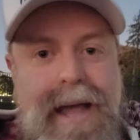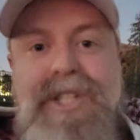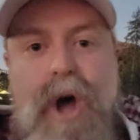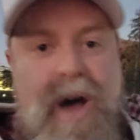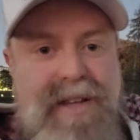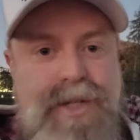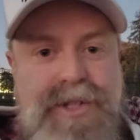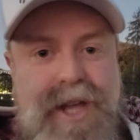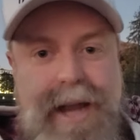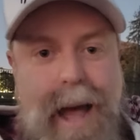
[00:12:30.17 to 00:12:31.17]
it's obvious
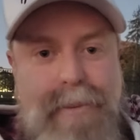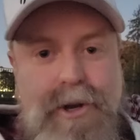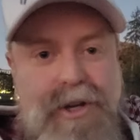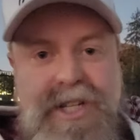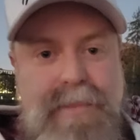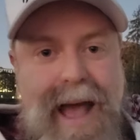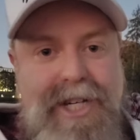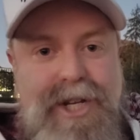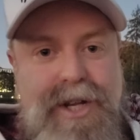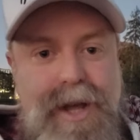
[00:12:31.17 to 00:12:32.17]
what's going to happen. You're going to
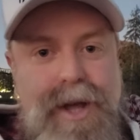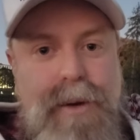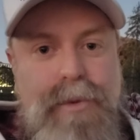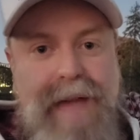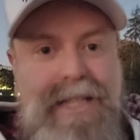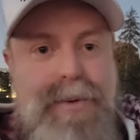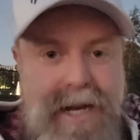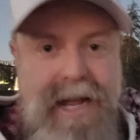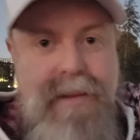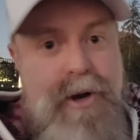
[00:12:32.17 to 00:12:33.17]
smash it. Well, that's what
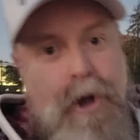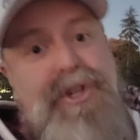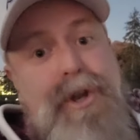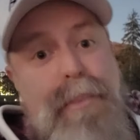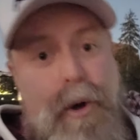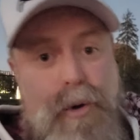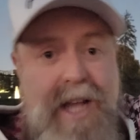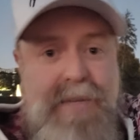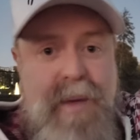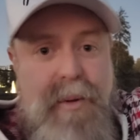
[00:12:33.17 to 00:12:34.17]
he did, but you're also going to
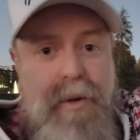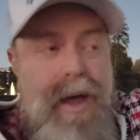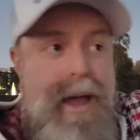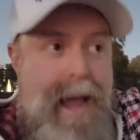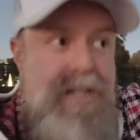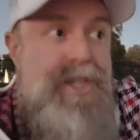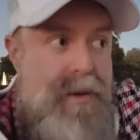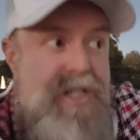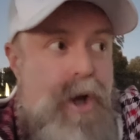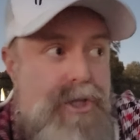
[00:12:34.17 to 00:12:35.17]
polarize people. And
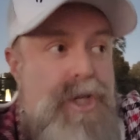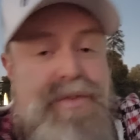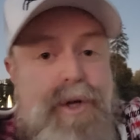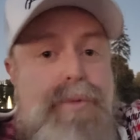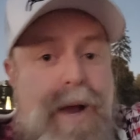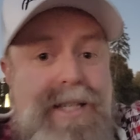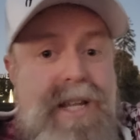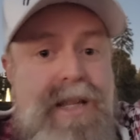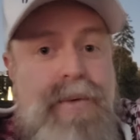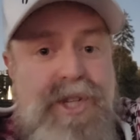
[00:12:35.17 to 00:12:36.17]
so he's also the first
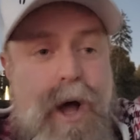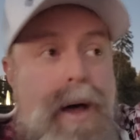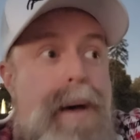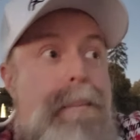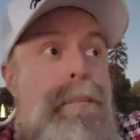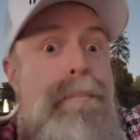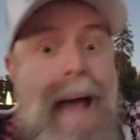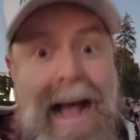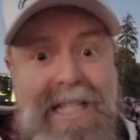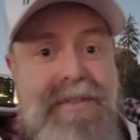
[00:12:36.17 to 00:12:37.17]
president that we saw
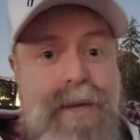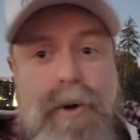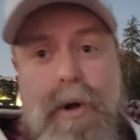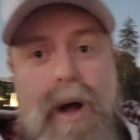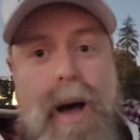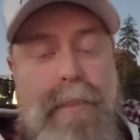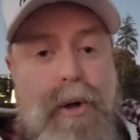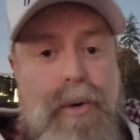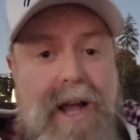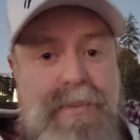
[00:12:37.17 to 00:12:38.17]
massively pro, uh,
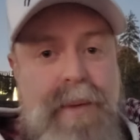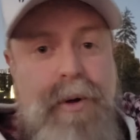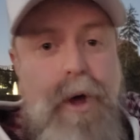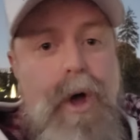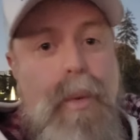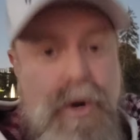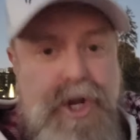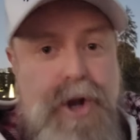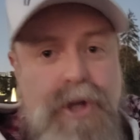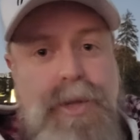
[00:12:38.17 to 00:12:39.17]
polarize people,
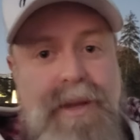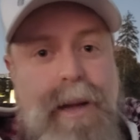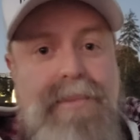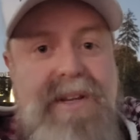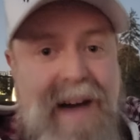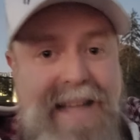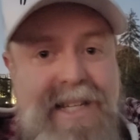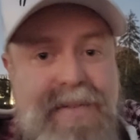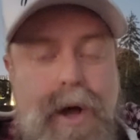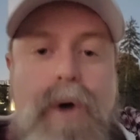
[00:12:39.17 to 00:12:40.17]
which can also become
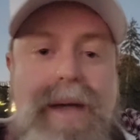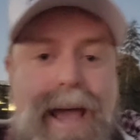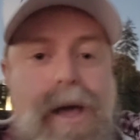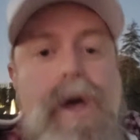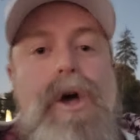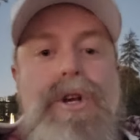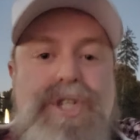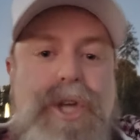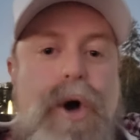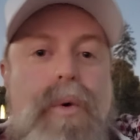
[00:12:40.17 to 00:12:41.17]
divisive. Okay,
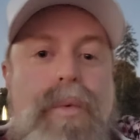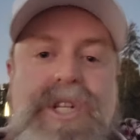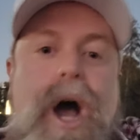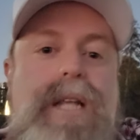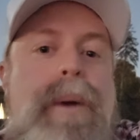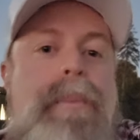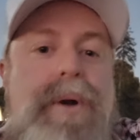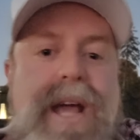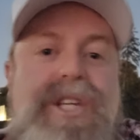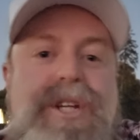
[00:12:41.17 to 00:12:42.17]
so we talked about
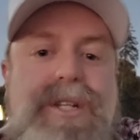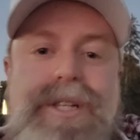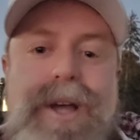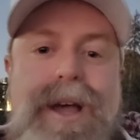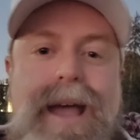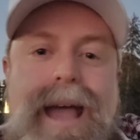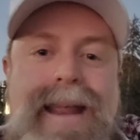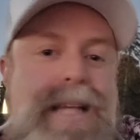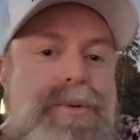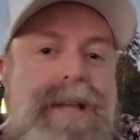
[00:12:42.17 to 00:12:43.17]
predictions,
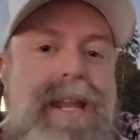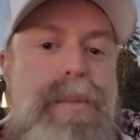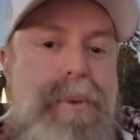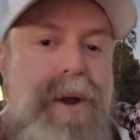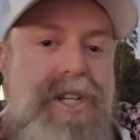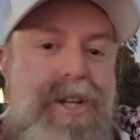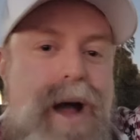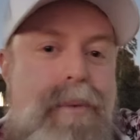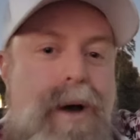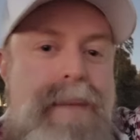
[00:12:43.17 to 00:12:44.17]
and as we're leading the
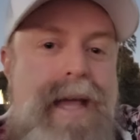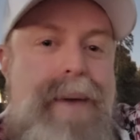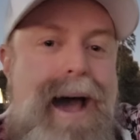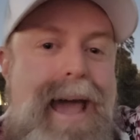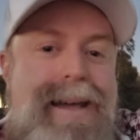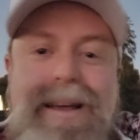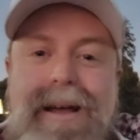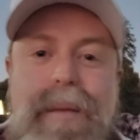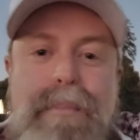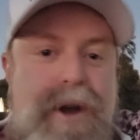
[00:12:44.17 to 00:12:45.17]
prediction, I want to make my
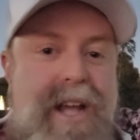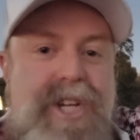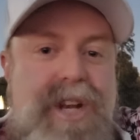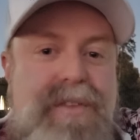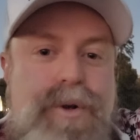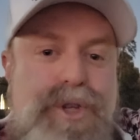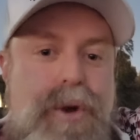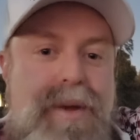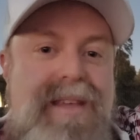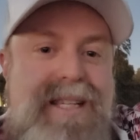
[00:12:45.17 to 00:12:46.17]
prediction for who's
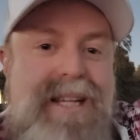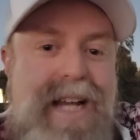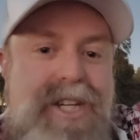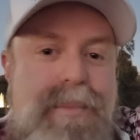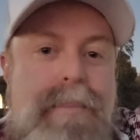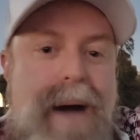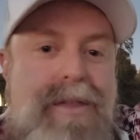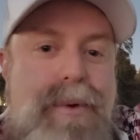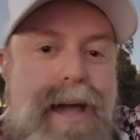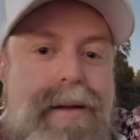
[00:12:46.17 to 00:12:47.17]
going to win this election. But
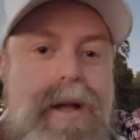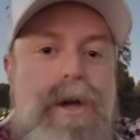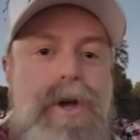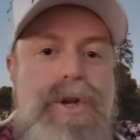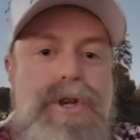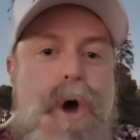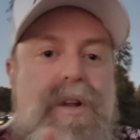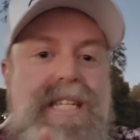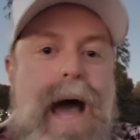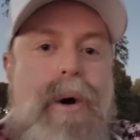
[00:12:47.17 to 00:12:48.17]
by the way,
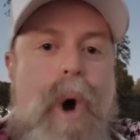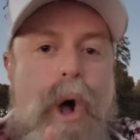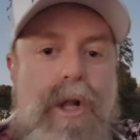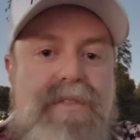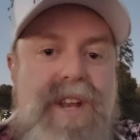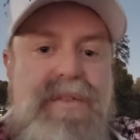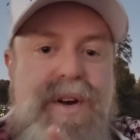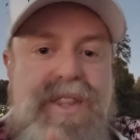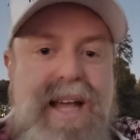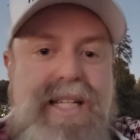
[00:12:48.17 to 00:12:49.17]
notice how all of the
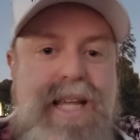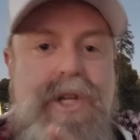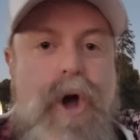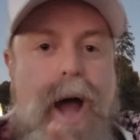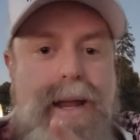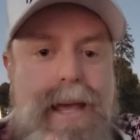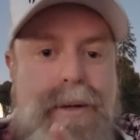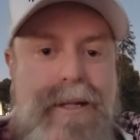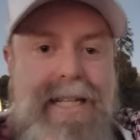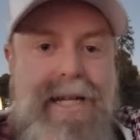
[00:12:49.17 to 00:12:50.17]
different things that got
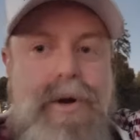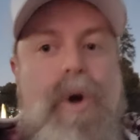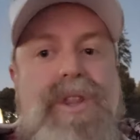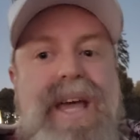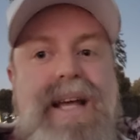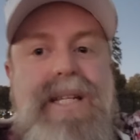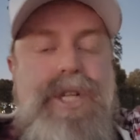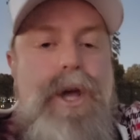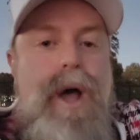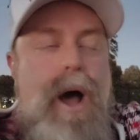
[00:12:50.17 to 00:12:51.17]
him elected are
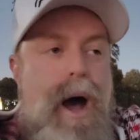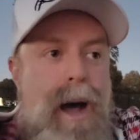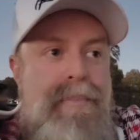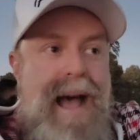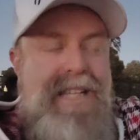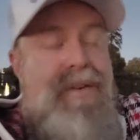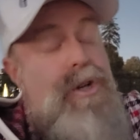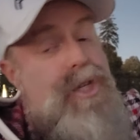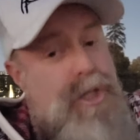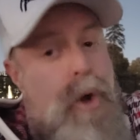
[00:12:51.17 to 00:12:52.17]
things, um, as
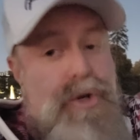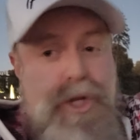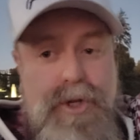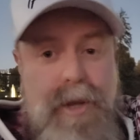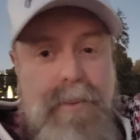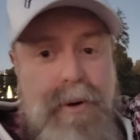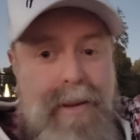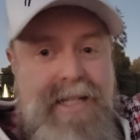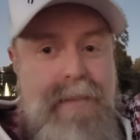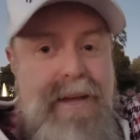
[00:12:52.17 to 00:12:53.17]
far as the social skills component,
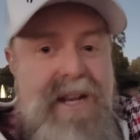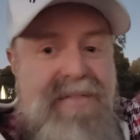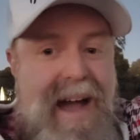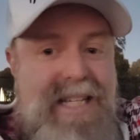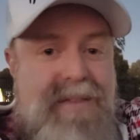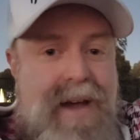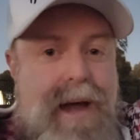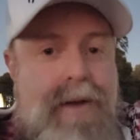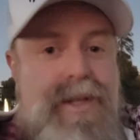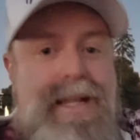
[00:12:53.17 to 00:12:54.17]
I'm not saying be divisive, I,
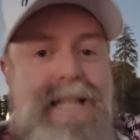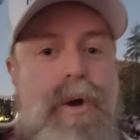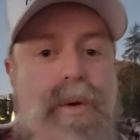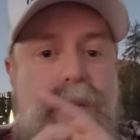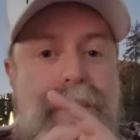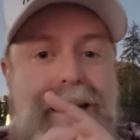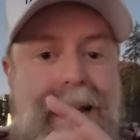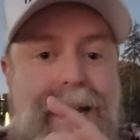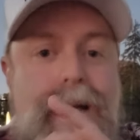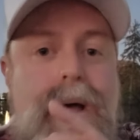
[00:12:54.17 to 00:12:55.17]
I don't think that's always the best
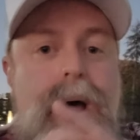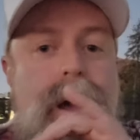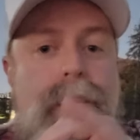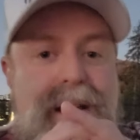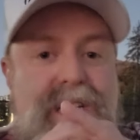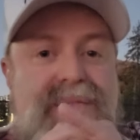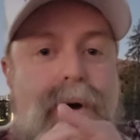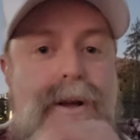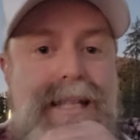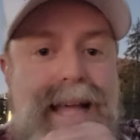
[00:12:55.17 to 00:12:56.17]
idea, but as
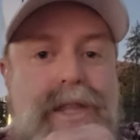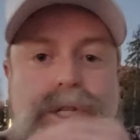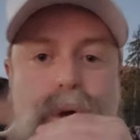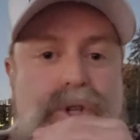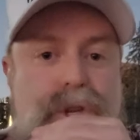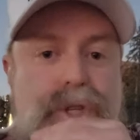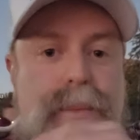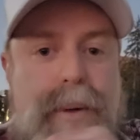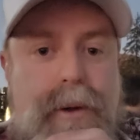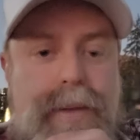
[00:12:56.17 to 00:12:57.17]
far as like the social skills
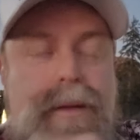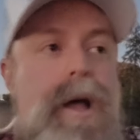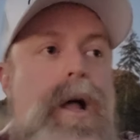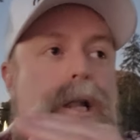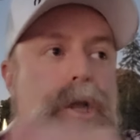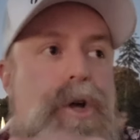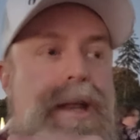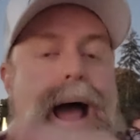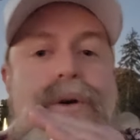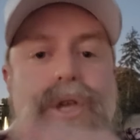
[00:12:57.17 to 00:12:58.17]
component, look
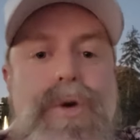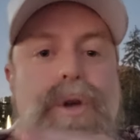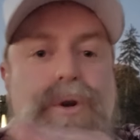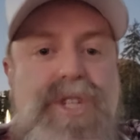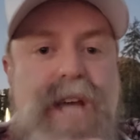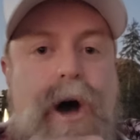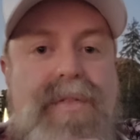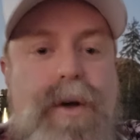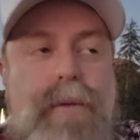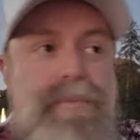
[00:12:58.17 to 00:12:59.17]
at how you
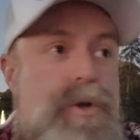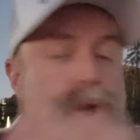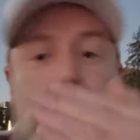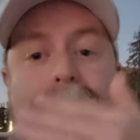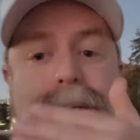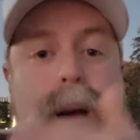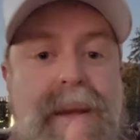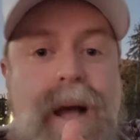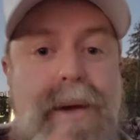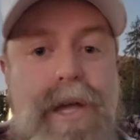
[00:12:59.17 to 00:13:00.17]
yourself could wind up
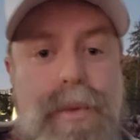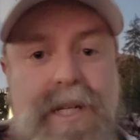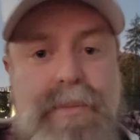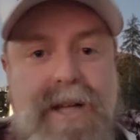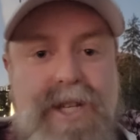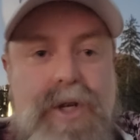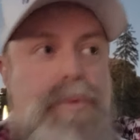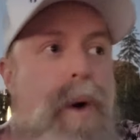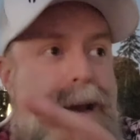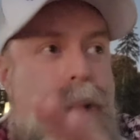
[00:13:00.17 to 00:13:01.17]
becoming a US president,
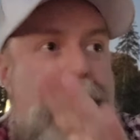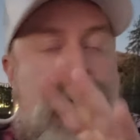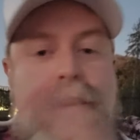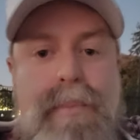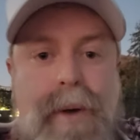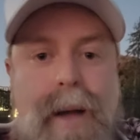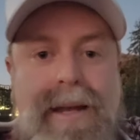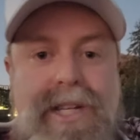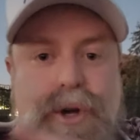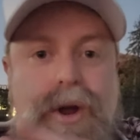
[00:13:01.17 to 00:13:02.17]
could wind up becoming a prime
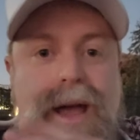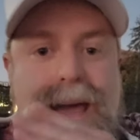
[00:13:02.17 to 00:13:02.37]
minister